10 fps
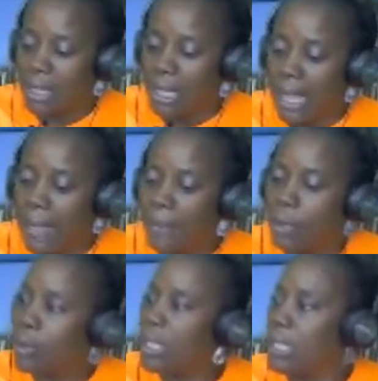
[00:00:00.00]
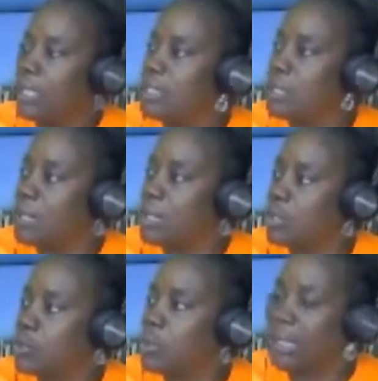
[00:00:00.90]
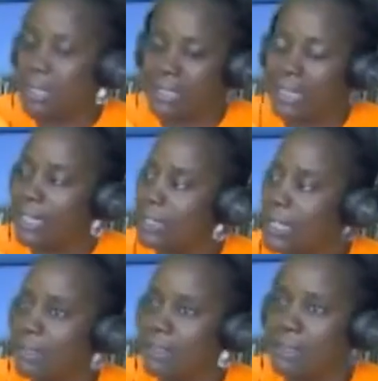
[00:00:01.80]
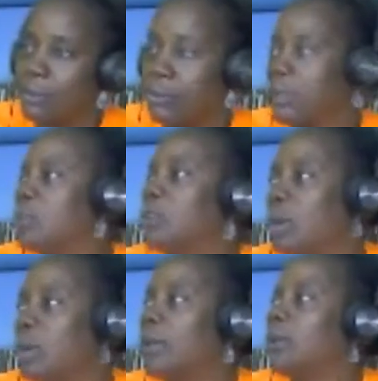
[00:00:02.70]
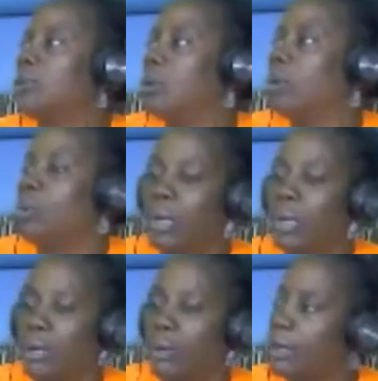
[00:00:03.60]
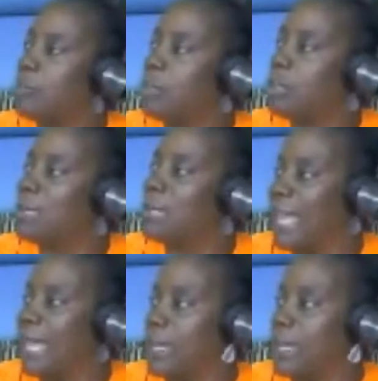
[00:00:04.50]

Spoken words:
I'm not going into the ministry, but it's you know, I don't know where I'm going to be led.